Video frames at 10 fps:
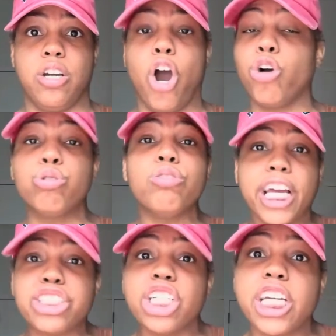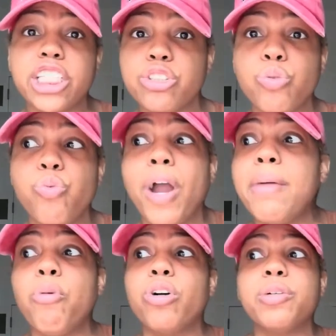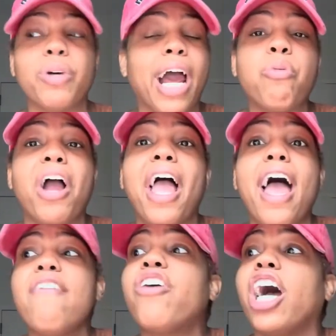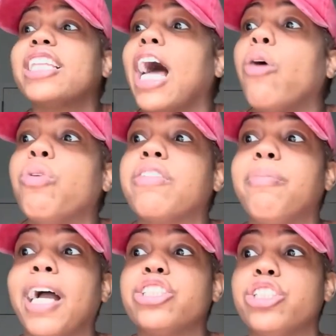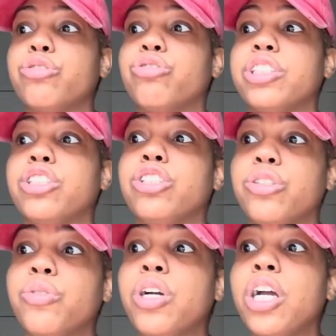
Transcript: Oh, you let your kids do way more than what I would ever allow one of my children to do.